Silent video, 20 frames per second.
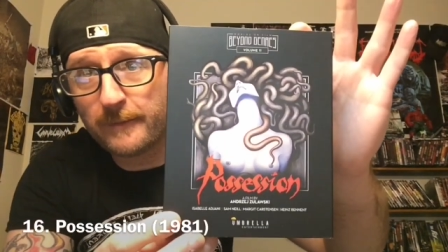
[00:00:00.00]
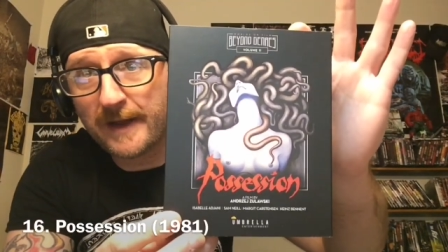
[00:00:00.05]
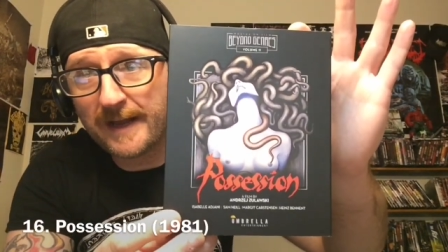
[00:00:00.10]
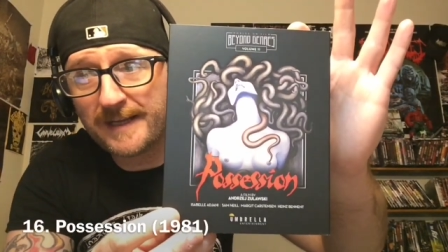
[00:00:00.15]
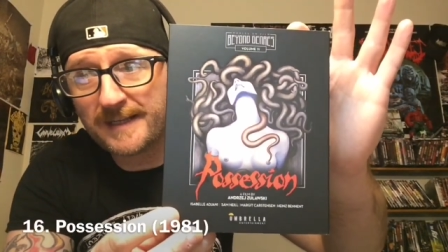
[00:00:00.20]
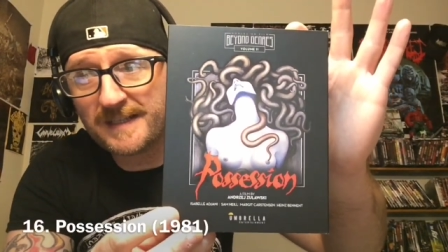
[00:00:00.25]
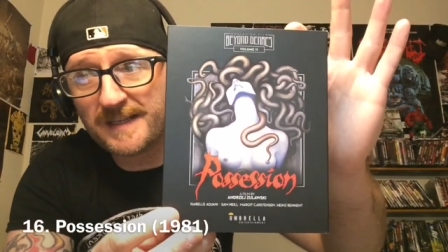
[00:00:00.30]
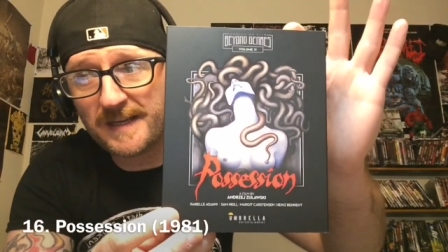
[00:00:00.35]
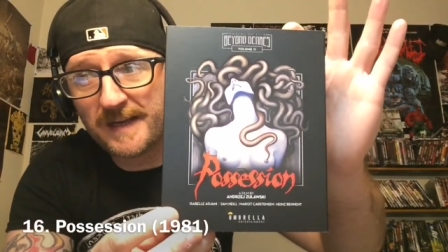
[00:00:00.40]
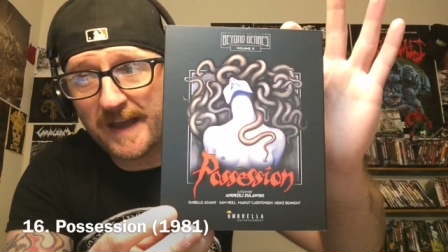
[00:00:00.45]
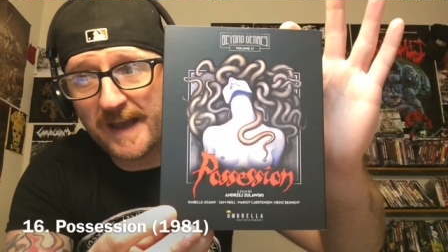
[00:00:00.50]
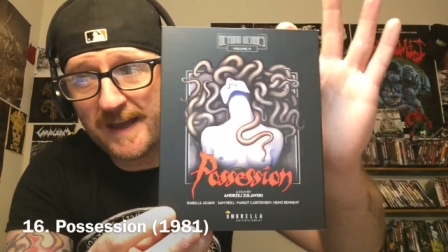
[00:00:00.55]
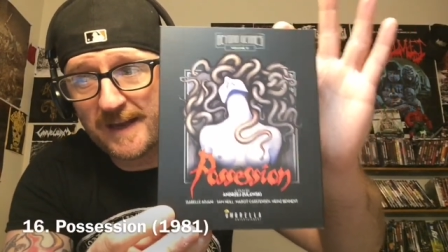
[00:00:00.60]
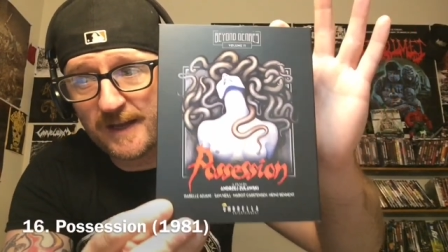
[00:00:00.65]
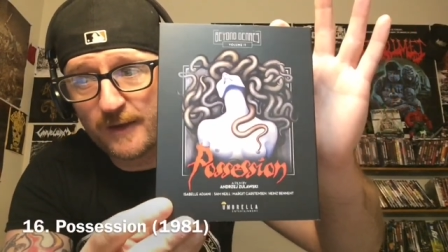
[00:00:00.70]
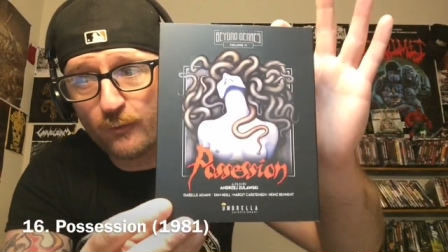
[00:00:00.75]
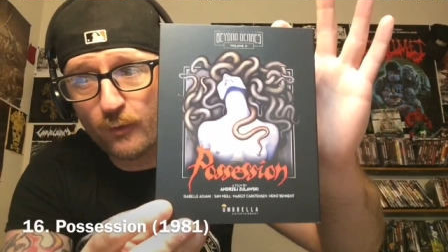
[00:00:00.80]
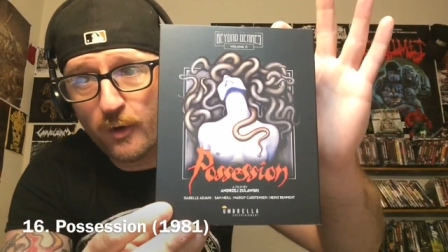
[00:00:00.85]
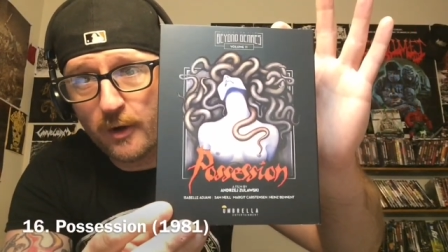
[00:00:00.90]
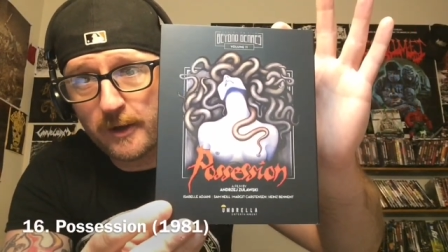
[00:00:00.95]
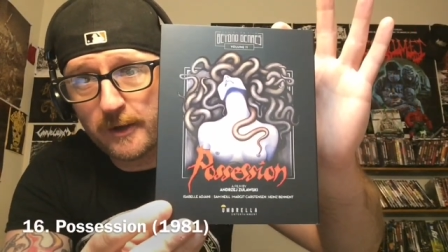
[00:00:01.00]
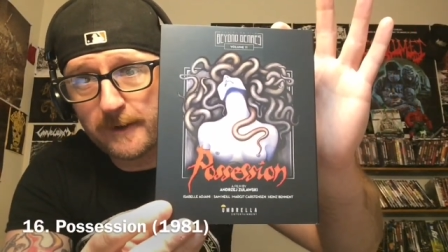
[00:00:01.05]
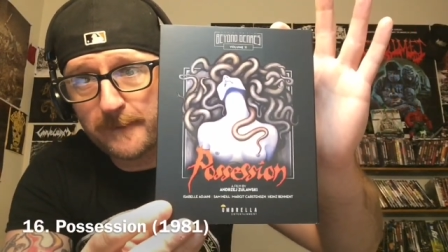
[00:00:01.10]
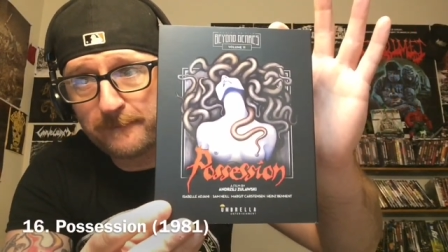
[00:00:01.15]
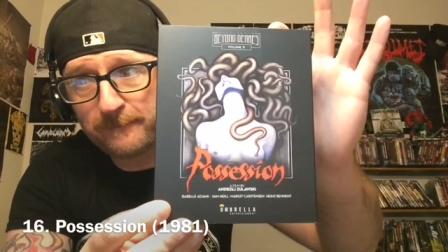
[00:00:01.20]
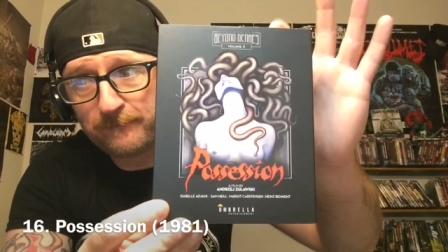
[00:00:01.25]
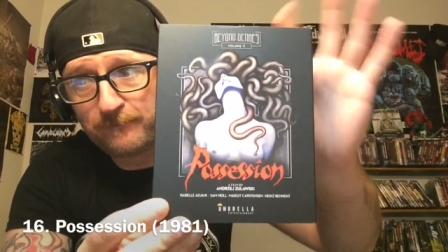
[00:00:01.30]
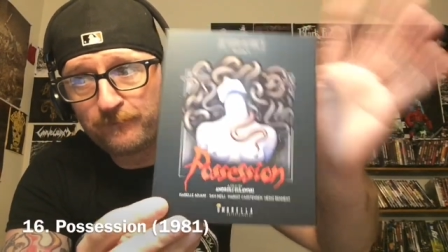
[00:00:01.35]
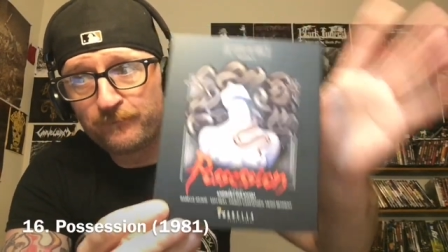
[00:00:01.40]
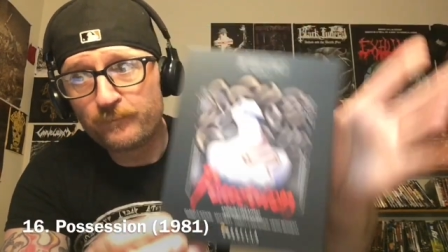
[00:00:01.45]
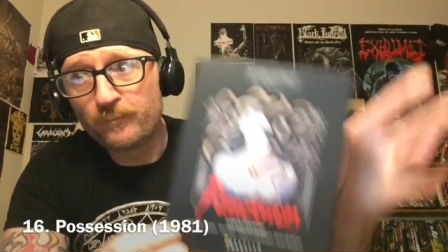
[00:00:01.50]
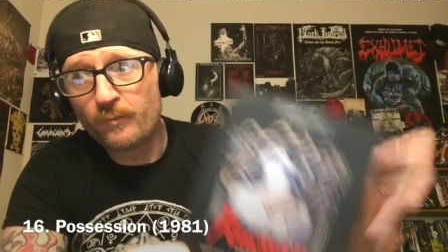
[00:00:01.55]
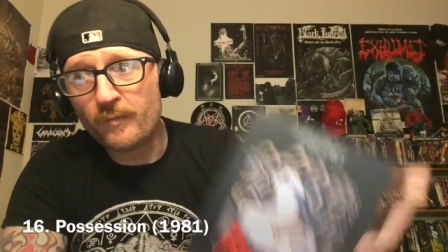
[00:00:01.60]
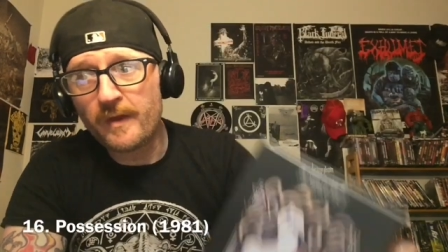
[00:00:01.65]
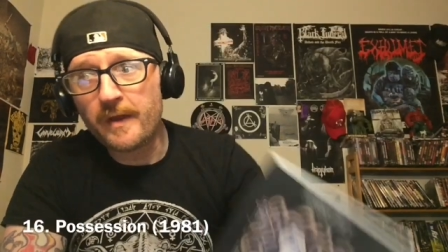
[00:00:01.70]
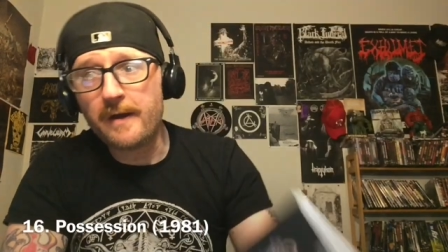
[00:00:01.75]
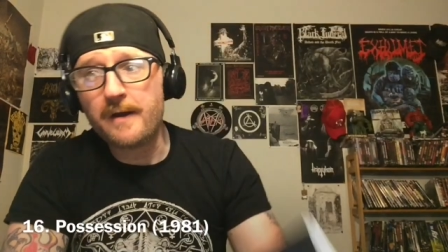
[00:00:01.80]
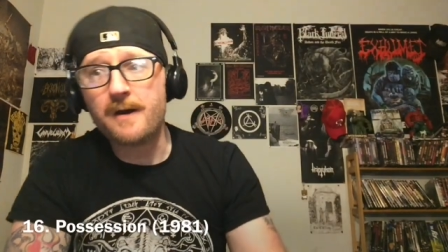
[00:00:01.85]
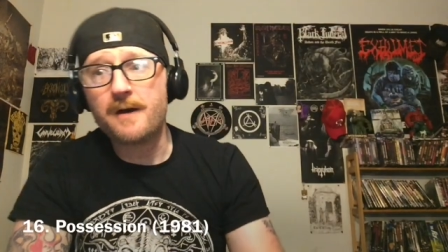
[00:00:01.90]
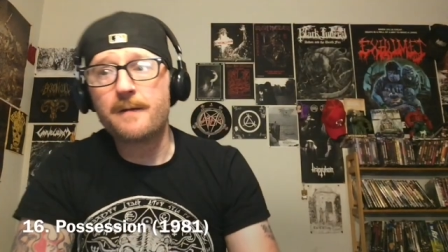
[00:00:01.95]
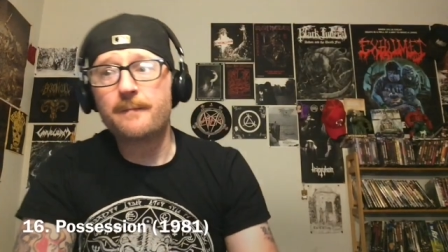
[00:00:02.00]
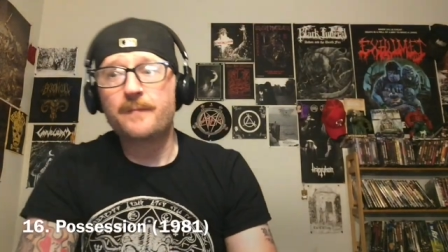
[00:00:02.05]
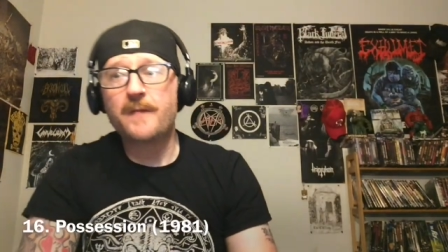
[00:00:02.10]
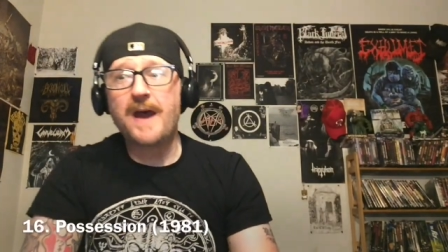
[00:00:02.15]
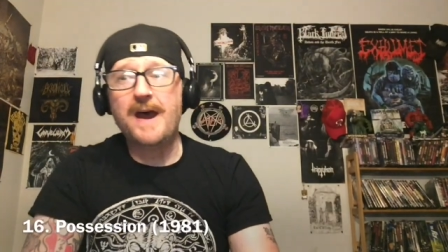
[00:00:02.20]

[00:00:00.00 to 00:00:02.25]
1981. Um,